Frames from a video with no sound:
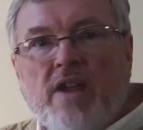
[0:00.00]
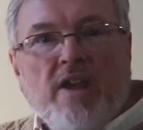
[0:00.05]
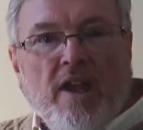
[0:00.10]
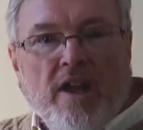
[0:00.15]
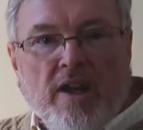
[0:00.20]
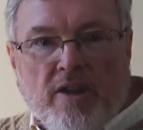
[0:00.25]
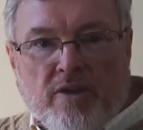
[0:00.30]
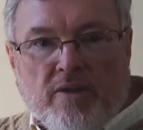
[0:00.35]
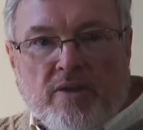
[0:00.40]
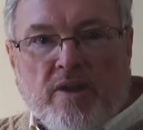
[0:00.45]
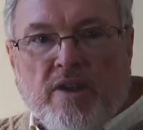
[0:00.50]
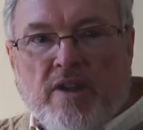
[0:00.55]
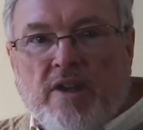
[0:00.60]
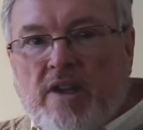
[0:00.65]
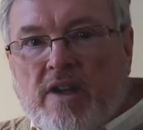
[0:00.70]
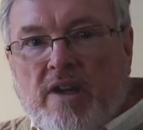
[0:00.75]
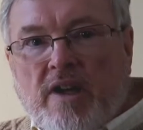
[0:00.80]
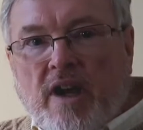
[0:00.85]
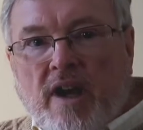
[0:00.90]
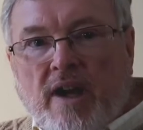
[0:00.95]
Hello,
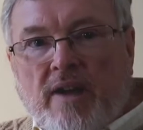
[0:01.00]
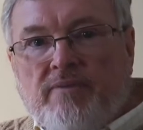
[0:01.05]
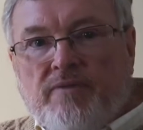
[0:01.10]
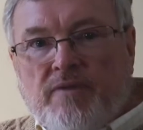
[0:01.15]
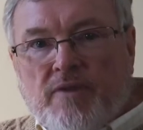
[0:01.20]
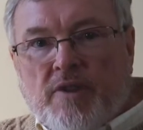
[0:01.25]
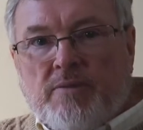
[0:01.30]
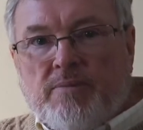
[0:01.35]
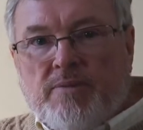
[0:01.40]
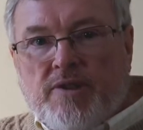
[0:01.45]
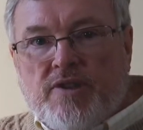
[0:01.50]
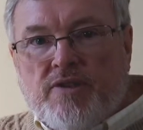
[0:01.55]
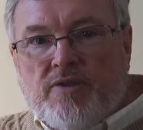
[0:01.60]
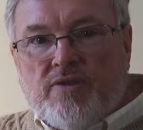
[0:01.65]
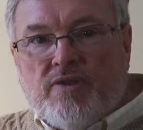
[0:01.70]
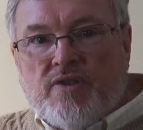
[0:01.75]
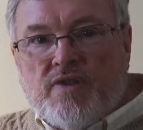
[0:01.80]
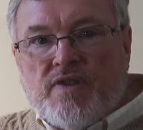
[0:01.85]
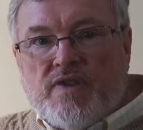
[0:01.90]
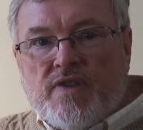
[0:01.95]
I'm Philip
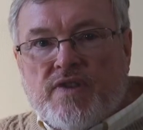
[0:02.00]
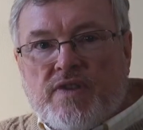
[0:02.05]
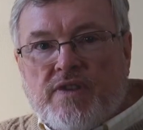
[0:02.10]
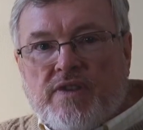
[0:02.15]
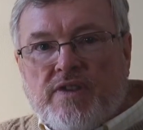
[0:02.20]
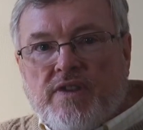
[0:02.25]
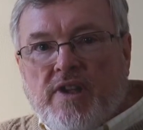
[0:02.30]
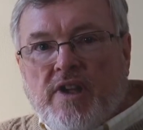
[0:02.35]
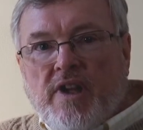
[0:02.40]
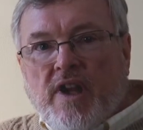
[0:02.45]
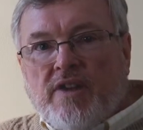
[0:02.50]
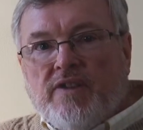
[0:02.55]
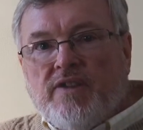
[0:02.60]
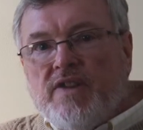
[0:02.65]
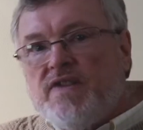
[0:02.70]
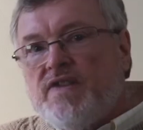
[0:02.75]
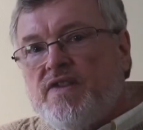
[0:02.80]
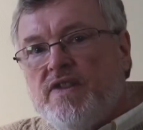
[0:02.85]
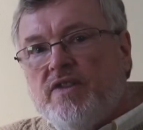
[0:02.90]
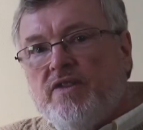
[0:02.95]
Hughes, and
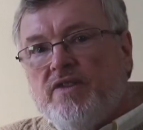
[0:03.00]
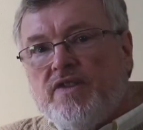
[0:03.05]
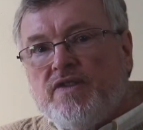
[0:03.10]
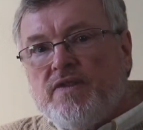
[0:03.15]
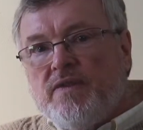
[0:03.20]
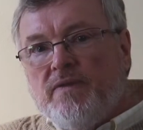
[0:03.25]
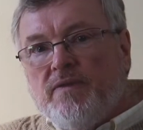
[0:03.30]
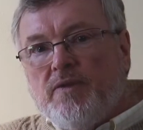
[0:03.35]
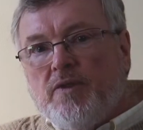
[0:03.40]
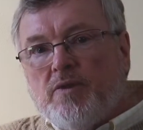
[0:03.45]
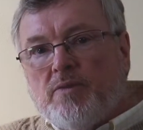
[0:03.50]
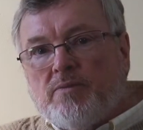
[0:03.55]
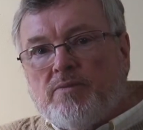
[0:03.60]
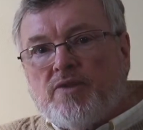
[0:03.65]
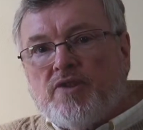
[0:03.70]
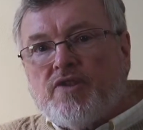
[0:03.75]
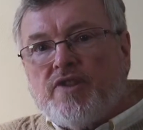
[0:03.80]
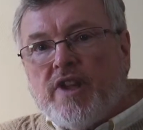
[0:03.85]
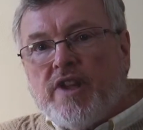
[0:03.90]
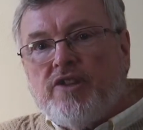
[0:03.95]
this series of
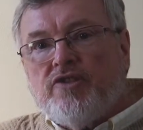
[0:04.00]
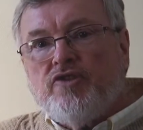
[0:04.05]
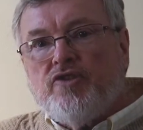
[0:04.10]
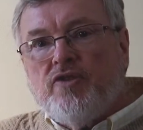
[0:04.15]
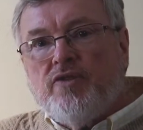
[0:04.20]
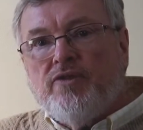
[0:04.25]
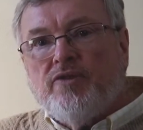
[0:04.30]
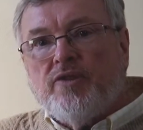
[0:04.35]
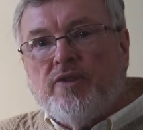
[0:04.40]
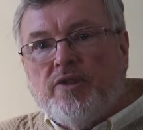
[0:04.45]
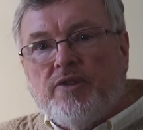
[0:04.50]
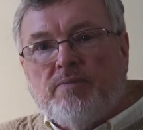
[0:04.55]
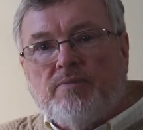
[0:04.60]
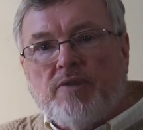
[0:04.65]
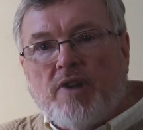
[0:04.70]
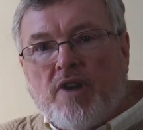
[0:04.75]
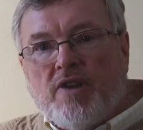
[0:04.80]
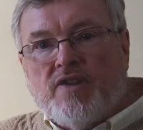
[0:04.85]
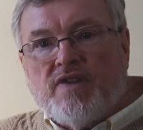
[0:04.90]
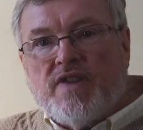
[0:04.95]
films takes you through the
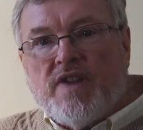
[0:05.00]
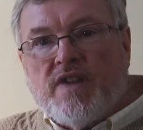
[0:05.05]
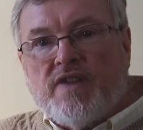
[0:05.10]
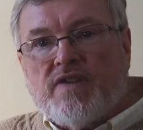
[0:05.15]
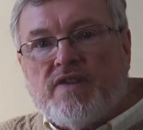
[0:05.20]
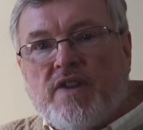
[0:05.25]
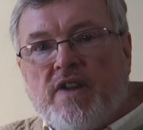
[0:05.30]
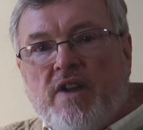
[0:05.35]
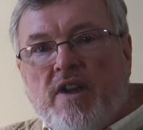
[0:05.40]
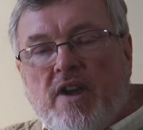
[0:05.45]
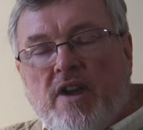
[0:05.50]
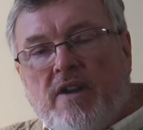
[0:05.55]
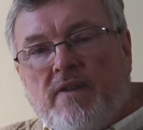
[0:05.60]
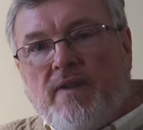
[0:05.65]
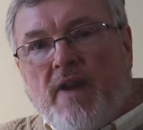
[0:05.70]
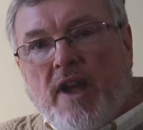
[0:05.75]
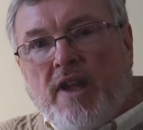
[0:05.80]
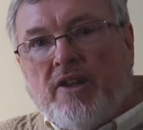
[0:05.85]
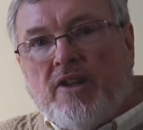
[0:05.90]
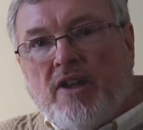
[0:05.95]
process of
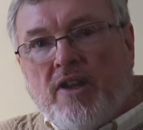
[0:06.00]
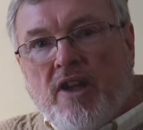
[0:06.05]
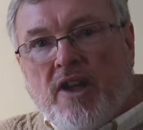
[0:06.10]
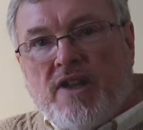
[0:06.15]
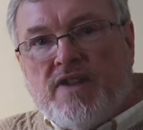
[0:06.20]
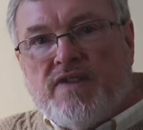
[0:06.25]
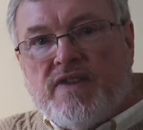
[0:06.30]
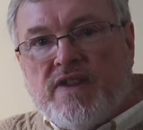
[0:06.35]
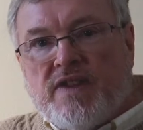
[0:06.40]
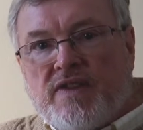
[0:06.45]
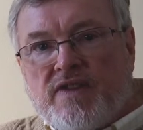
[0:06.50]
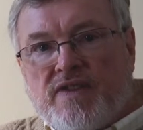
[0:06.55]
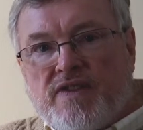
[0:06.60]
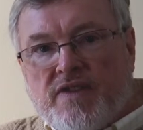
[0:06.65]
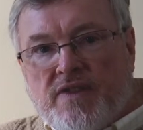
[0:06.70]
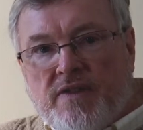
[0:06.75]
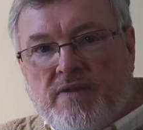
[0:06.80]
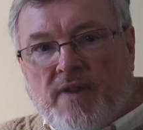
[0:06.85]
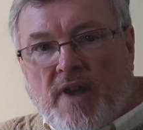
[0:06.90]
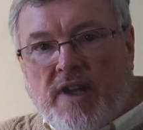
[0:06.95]
analysing
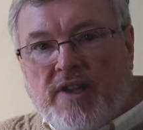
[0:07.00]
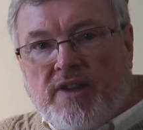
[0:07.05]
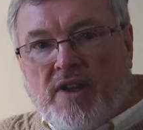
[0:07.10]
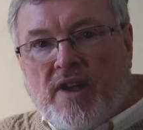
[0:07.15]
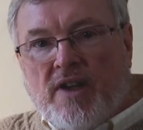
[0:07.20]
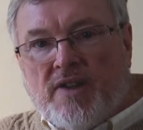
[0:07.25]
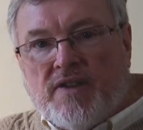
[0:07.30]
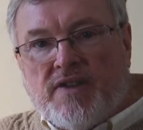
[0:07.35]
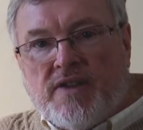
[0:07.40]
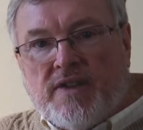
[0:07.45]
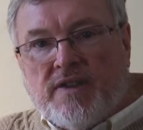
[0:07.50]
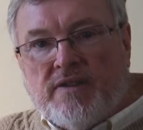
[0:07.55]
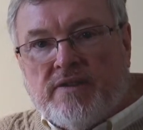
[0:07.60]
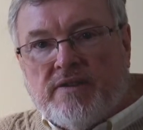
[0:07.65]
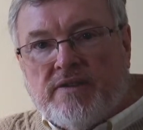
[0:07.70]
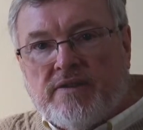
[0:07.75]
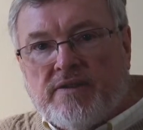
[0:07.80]
survey data.